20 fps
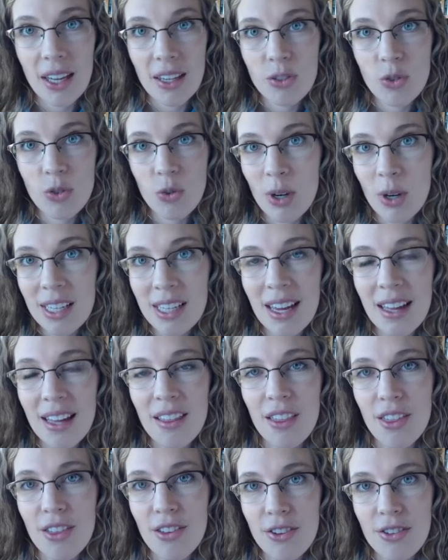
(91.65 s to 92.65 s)
20,
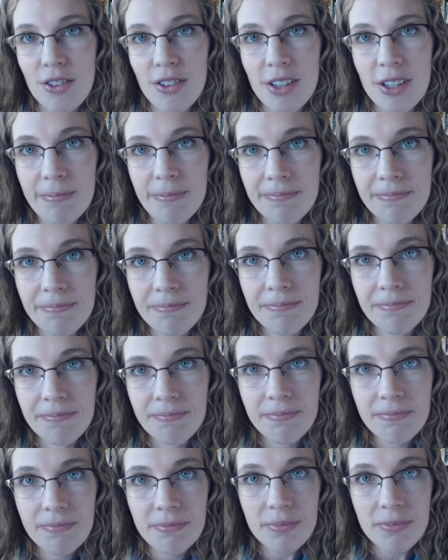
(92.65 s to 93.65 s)
and 30
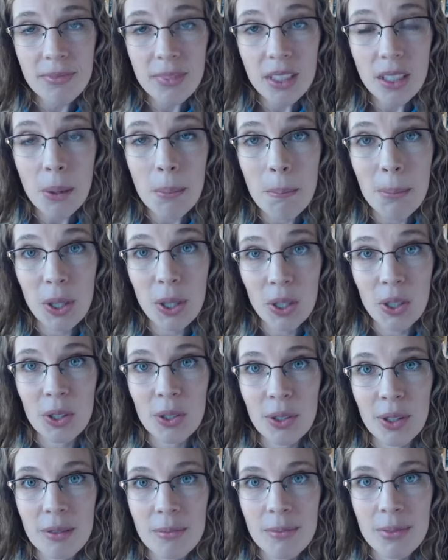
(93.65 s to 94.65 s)

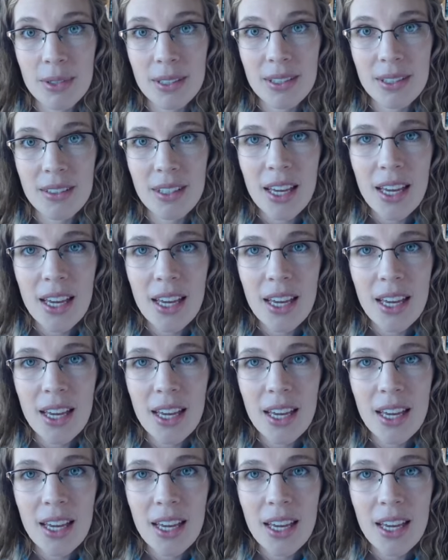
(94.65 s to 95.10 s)
milligrams.